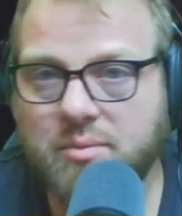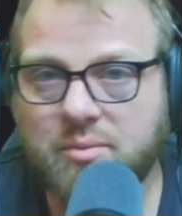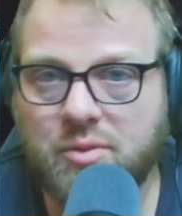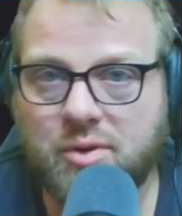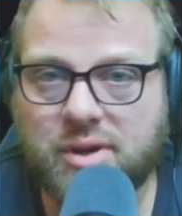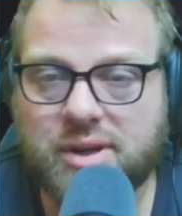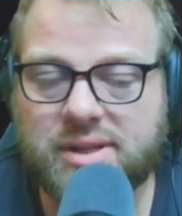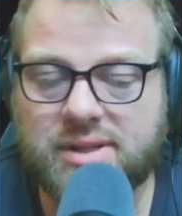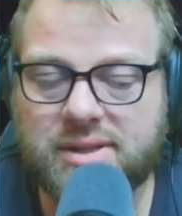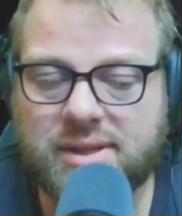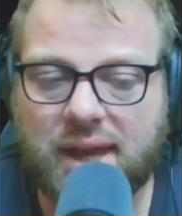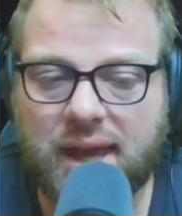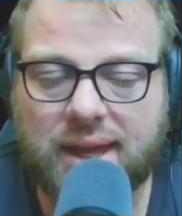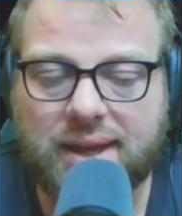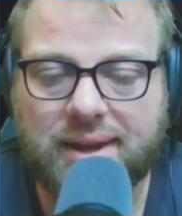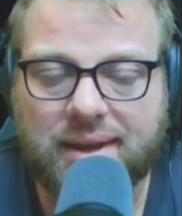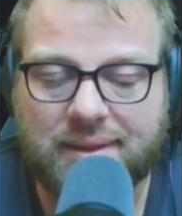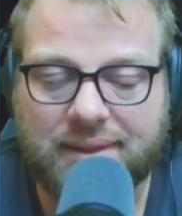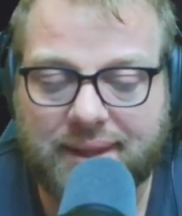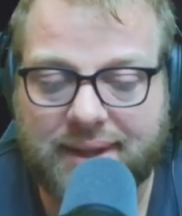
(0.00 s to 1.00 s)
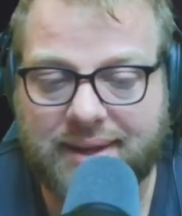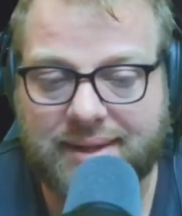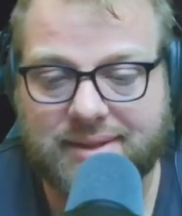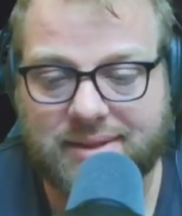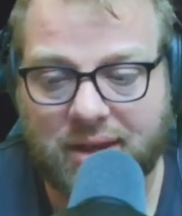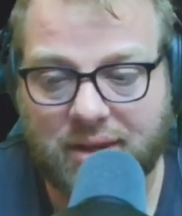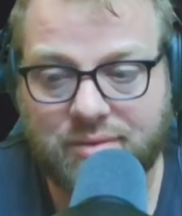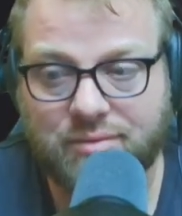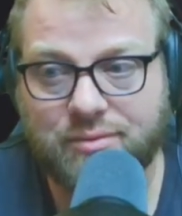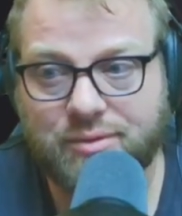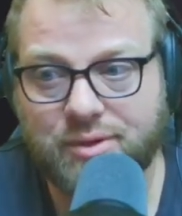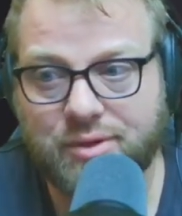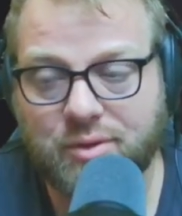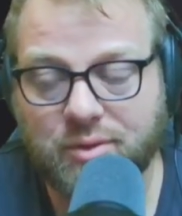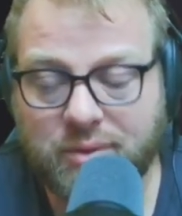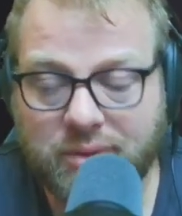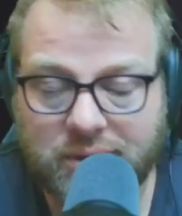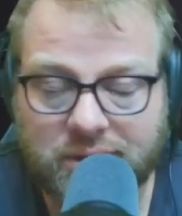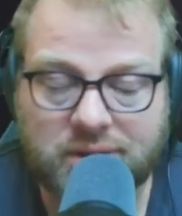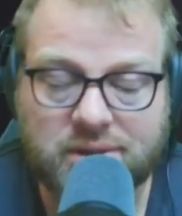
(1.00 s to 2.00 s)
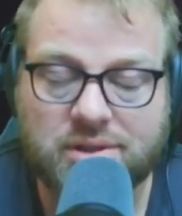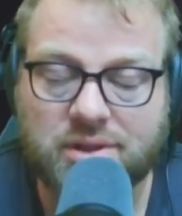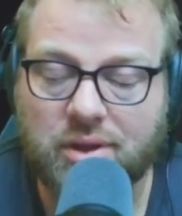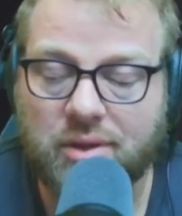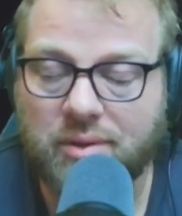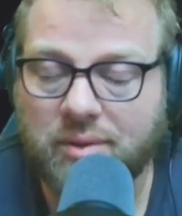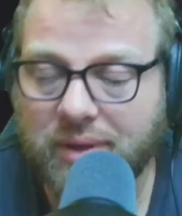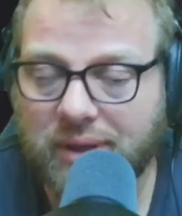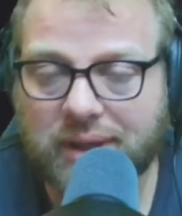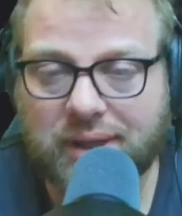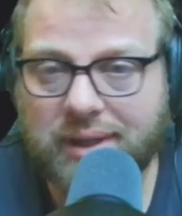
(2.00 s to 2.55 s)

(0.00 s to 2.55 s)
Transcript: pretty set, and then it's on Fedora, so